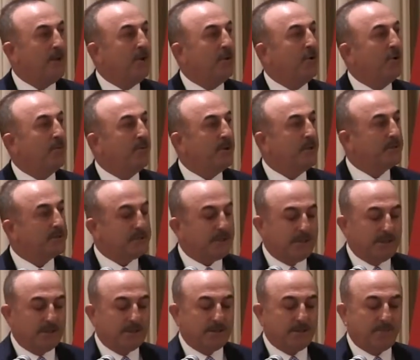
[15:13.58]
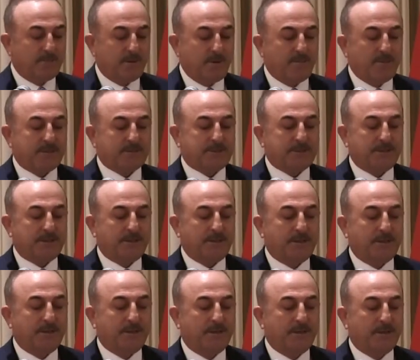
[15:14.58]
humanitarian diplomacy
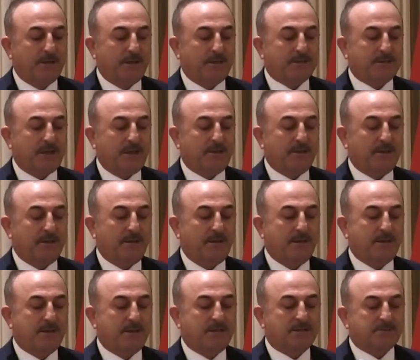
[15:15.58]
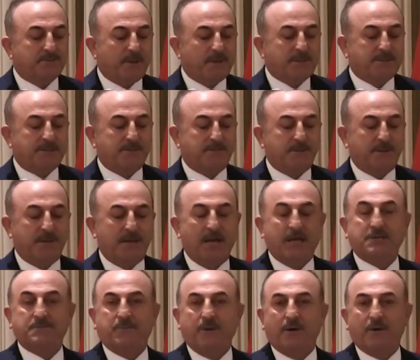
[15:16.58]
is an indispensable
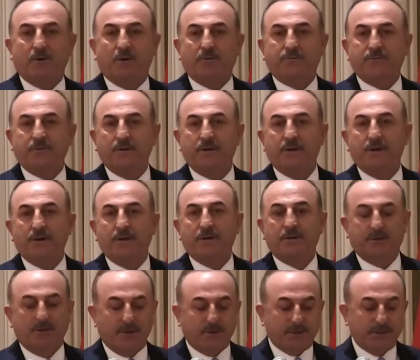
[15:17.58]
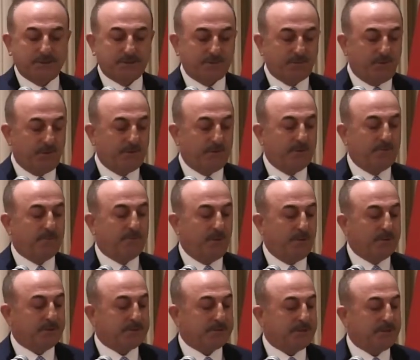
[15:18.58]
aspect of Turkish foreign
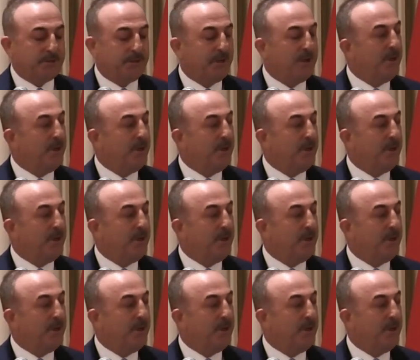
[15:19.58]
policy.